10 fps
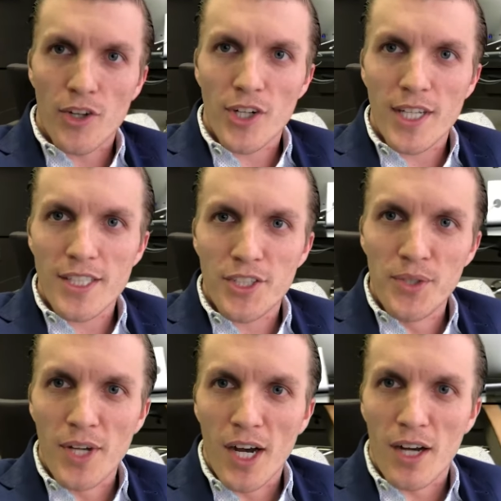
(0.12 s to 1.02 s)

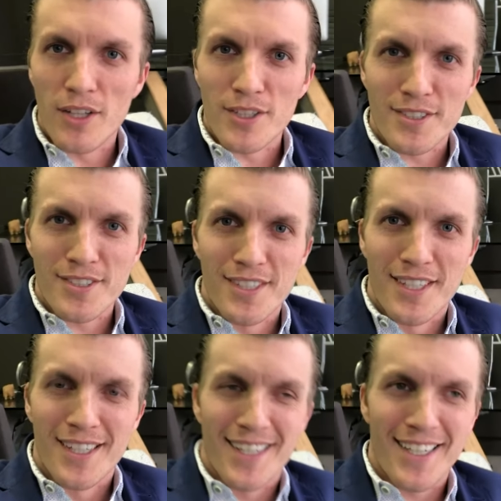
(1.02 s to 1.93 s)
$32.
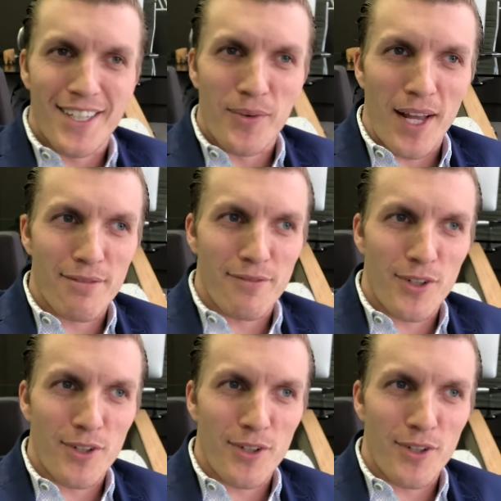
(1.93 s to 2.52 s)
You know, when